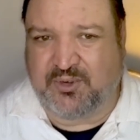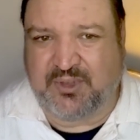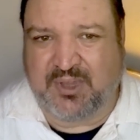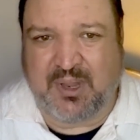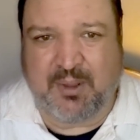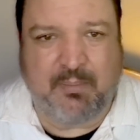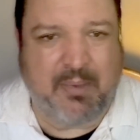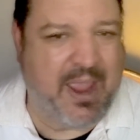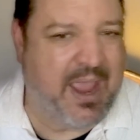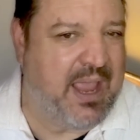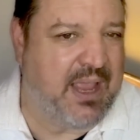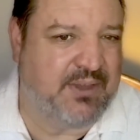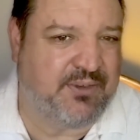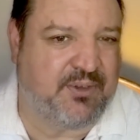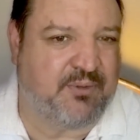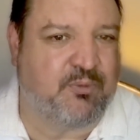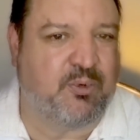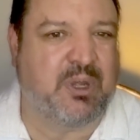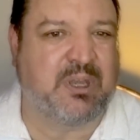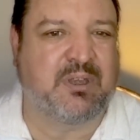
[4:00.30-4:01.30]
in the past
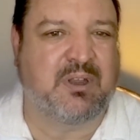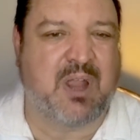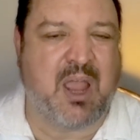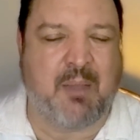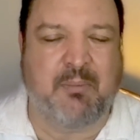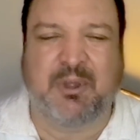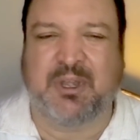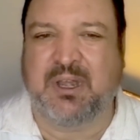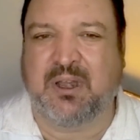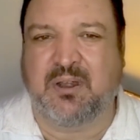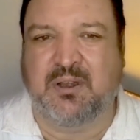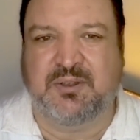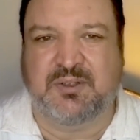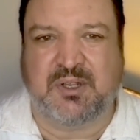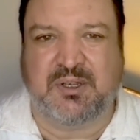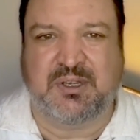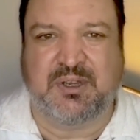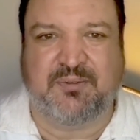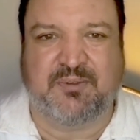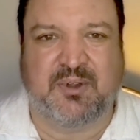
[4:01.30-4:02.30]
have written commentaries
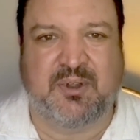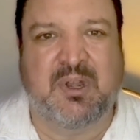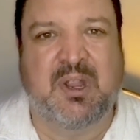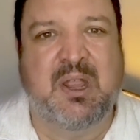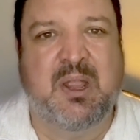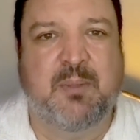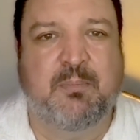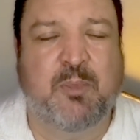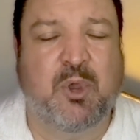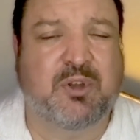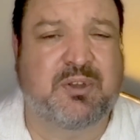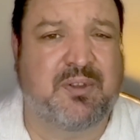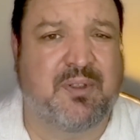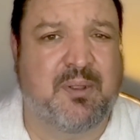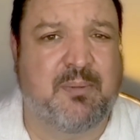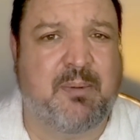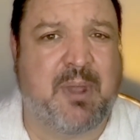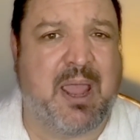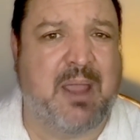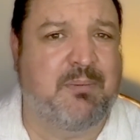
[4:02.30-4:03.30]
on different books of
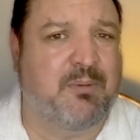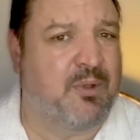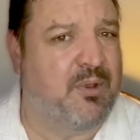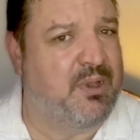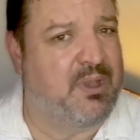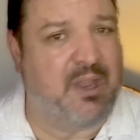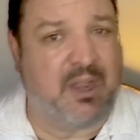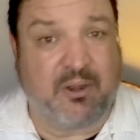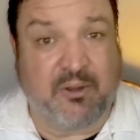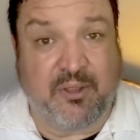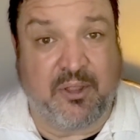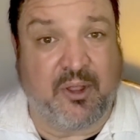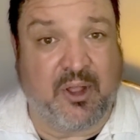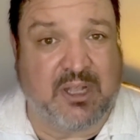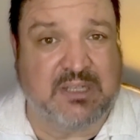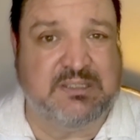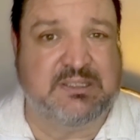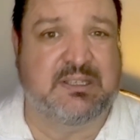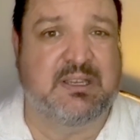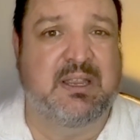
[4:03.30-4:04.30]
the Bible and their
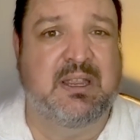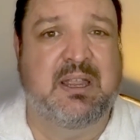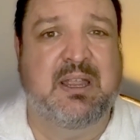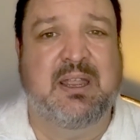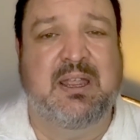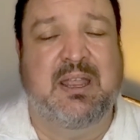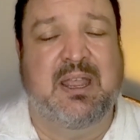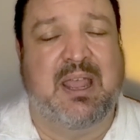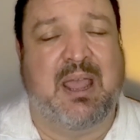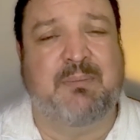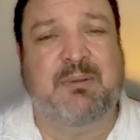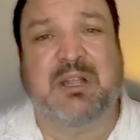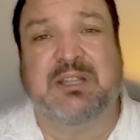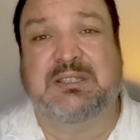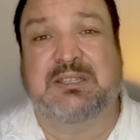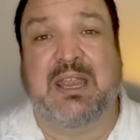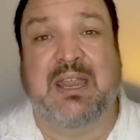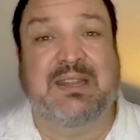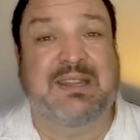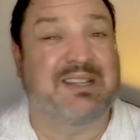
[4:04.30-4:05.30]
thoughts. I'm not
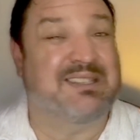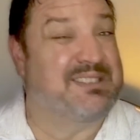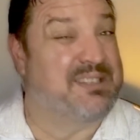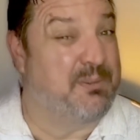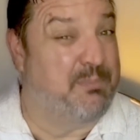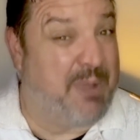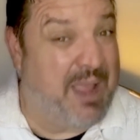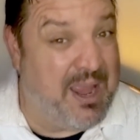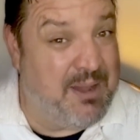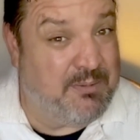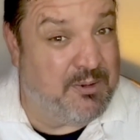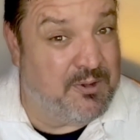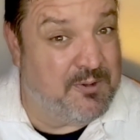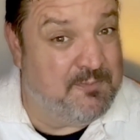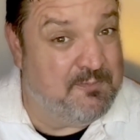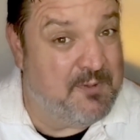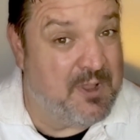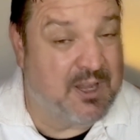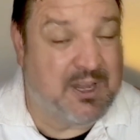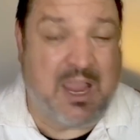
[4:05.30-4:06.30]
saying that's the Bible.
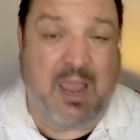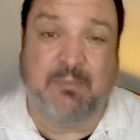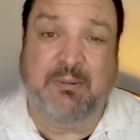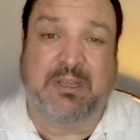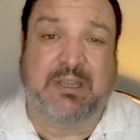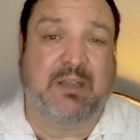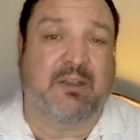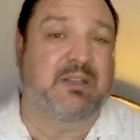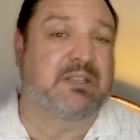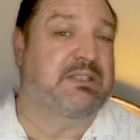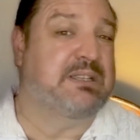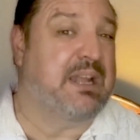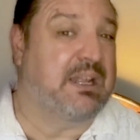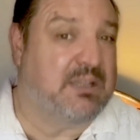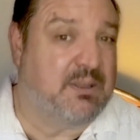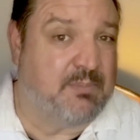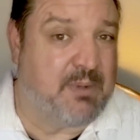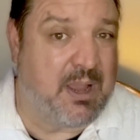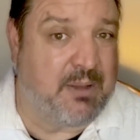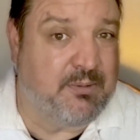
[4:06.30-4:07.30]
A commentary is not
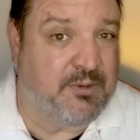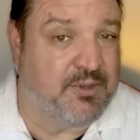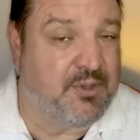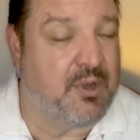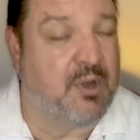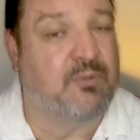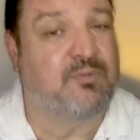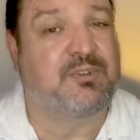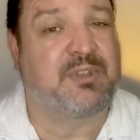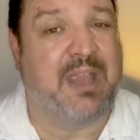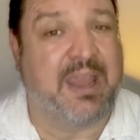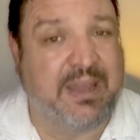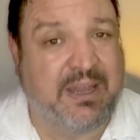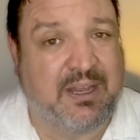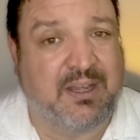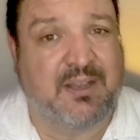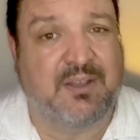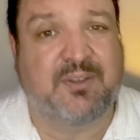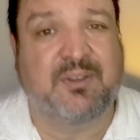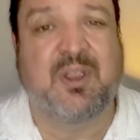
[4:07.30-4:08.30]
the Bible, so don't take
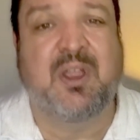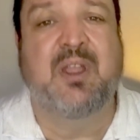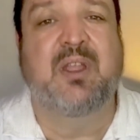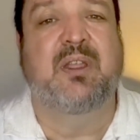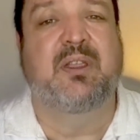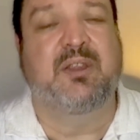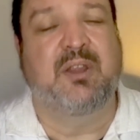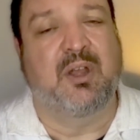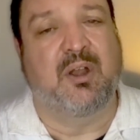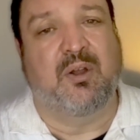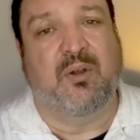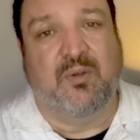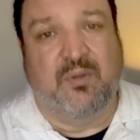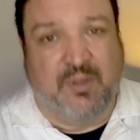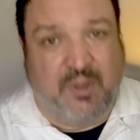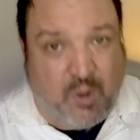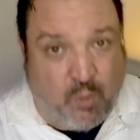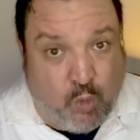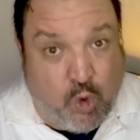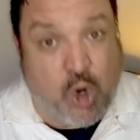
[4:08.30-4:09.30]
it as,
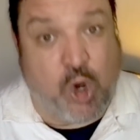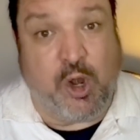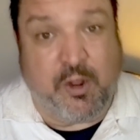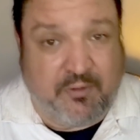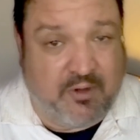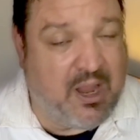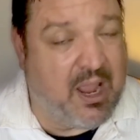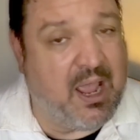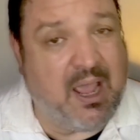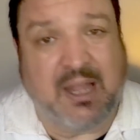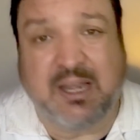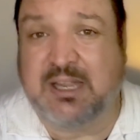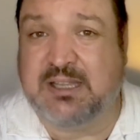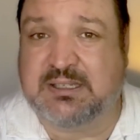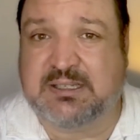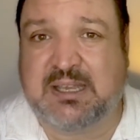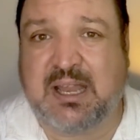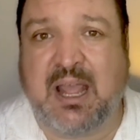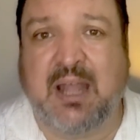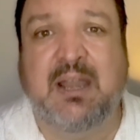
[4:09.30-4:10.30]
the Word of God.
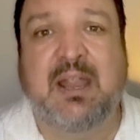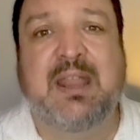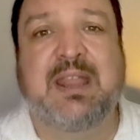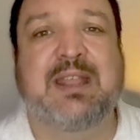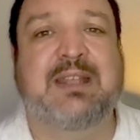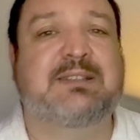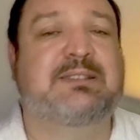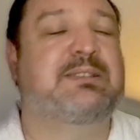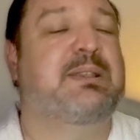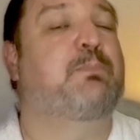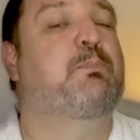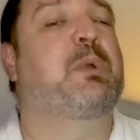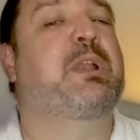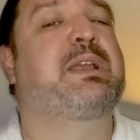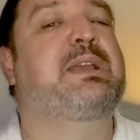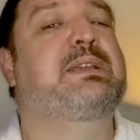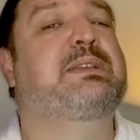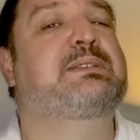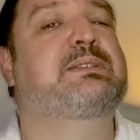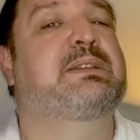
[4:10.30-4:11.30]
It's not. It's
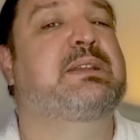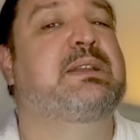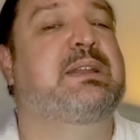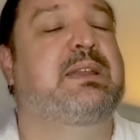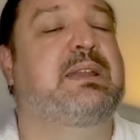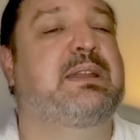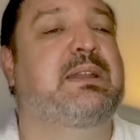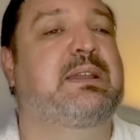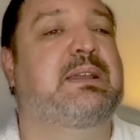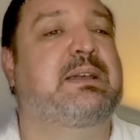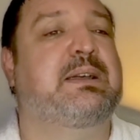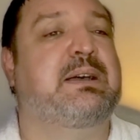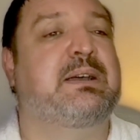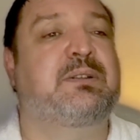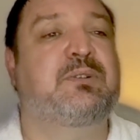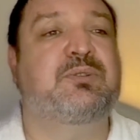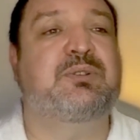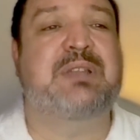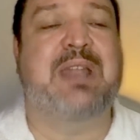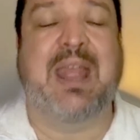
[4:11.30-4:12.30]
somebody's
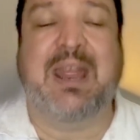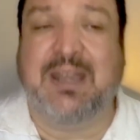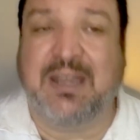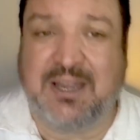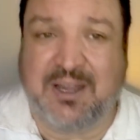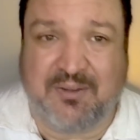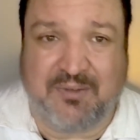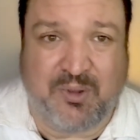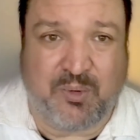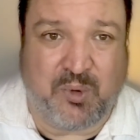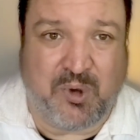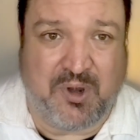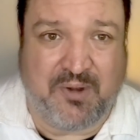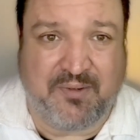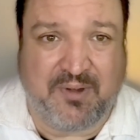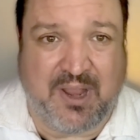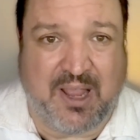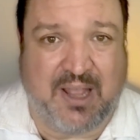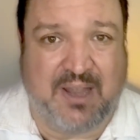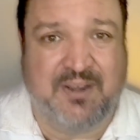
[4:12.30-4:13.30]
understanding of the Word of
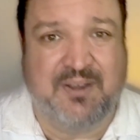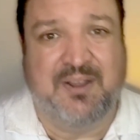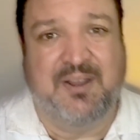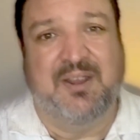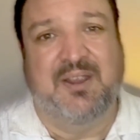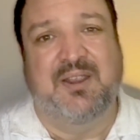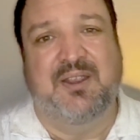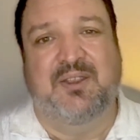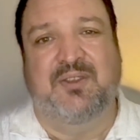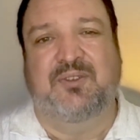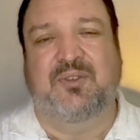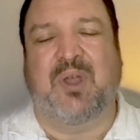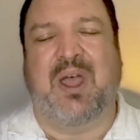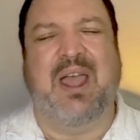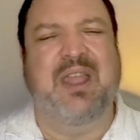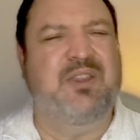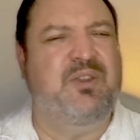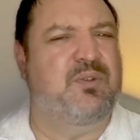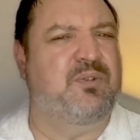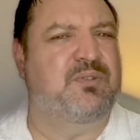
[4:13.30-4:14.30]
God. So
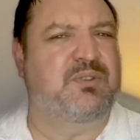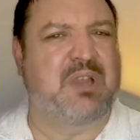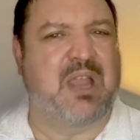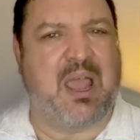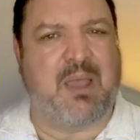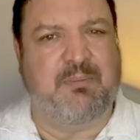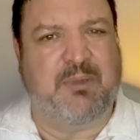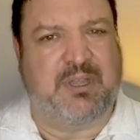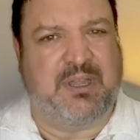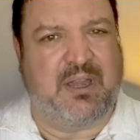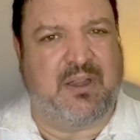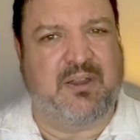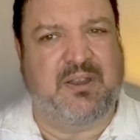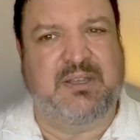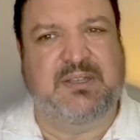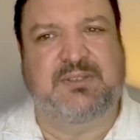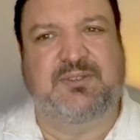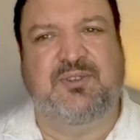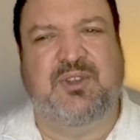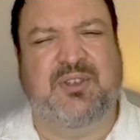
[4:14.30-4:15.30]
I use
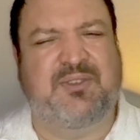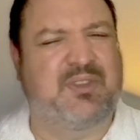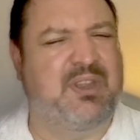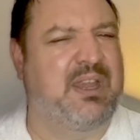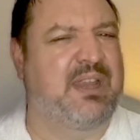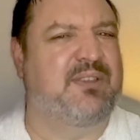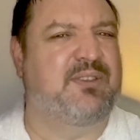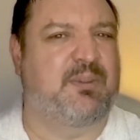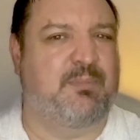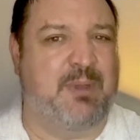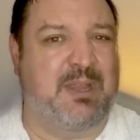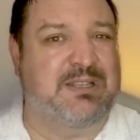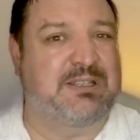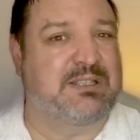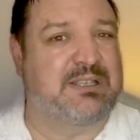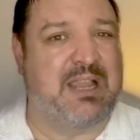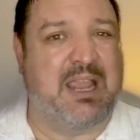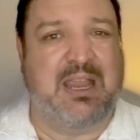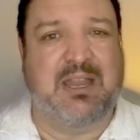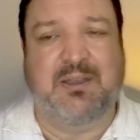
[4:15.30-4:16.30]
commentaries just to get some
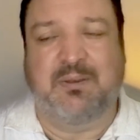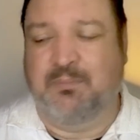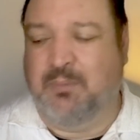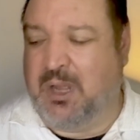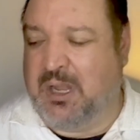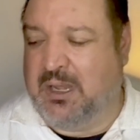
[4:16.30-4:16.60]
insight, but